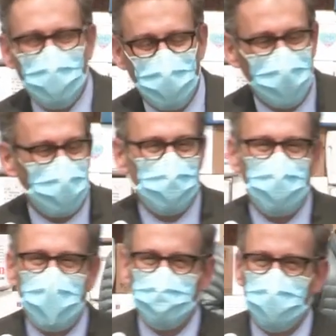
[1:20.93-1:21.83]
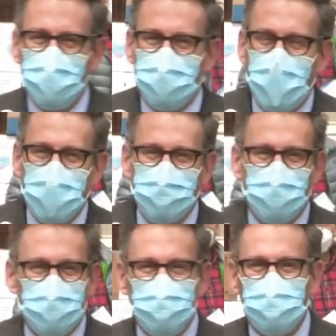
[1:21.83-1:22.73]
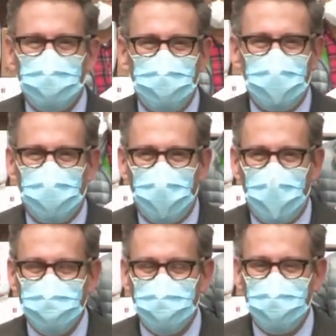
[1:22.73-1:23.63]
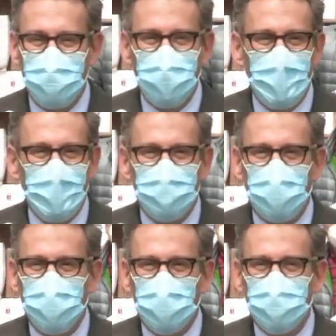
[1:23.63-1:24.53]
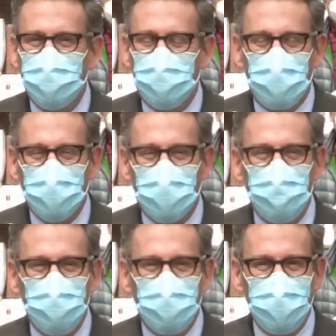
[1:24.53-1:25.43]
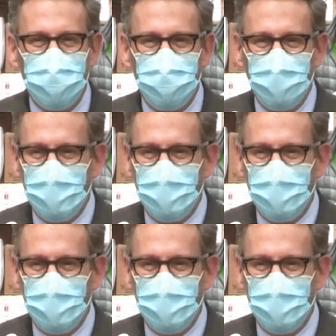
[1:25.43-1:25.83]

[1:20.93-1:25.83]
We're incredibly thankful for the generosity from the community